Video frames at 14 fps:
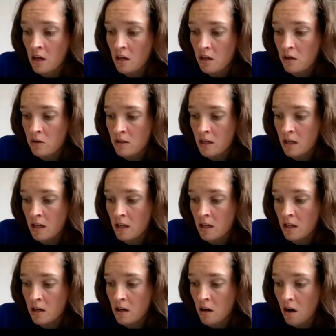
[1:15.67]

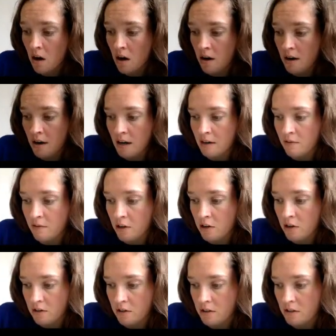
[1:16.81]
using our
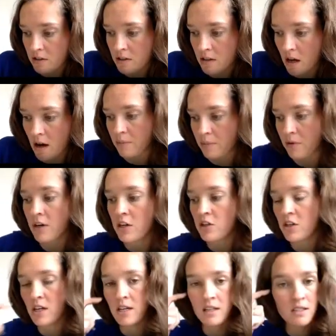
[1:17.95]
inverse
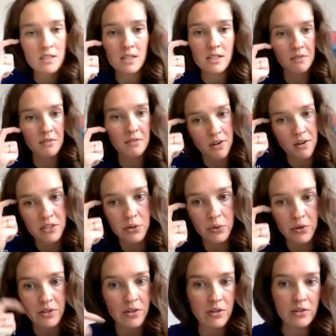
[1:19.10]
operations in reverse
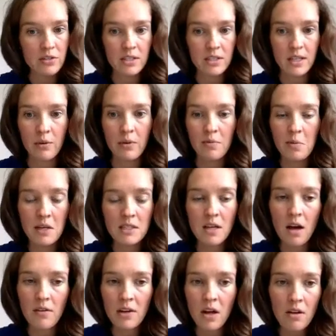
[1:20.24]
order, just like we've been
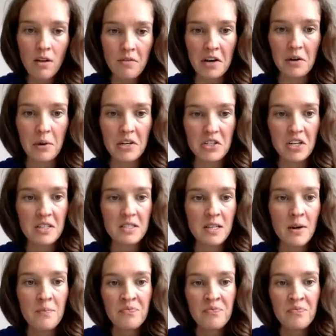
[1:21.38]
solving all of our equations.